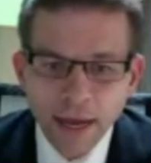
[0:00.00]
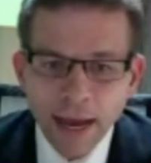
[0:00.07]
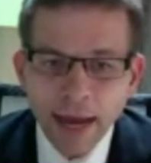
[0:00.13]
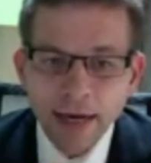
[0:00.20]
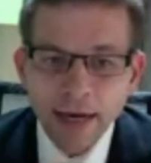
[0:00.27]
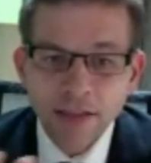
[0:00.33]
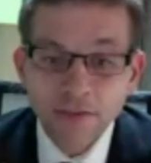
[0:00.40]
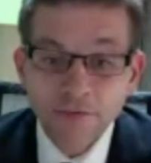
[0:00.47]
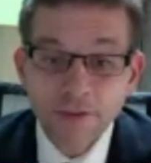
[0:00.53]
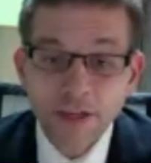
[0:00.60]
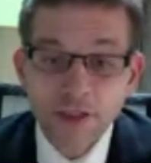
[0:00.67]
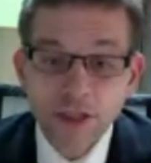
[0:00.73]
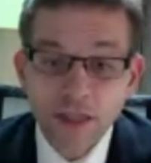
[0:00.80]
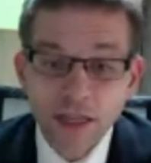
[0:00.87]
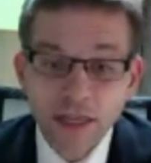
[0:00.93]
and it's a
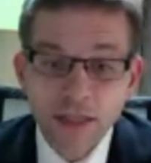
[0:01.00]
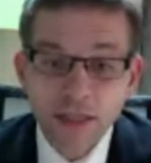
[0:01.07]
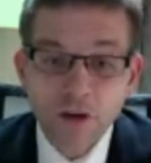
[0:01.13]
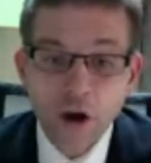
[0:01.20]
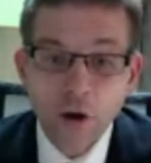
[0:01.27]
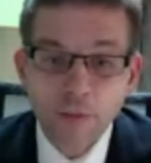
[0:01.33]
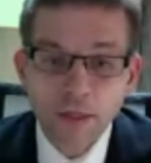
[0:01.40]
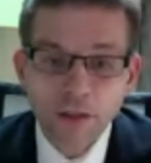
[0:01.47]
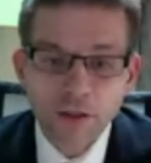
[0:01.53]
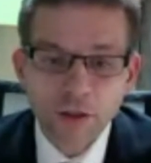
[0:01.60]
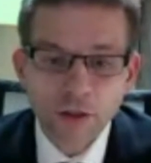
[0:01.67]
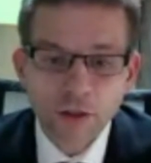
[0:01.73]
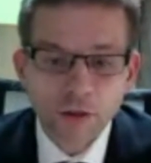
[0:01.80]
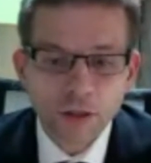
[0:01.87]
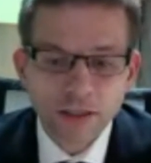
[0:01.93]
feature that is common
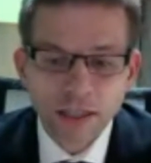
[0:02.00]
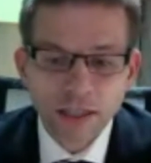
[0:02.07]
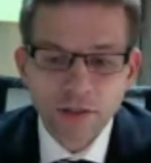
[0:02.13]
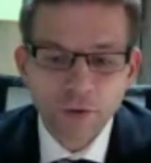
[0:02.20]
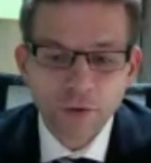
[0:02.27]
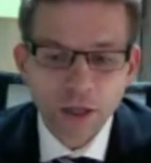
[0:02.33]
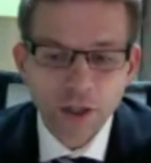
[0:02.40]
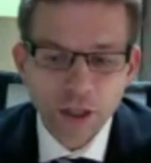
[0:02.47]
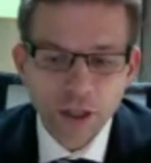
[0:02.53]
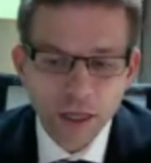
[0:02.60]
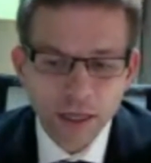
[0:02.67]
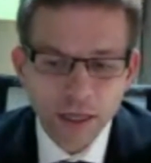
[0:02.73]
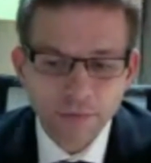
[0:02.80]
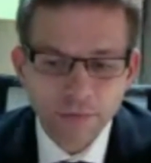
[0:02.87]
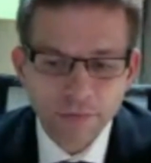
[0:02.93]
to the 640G.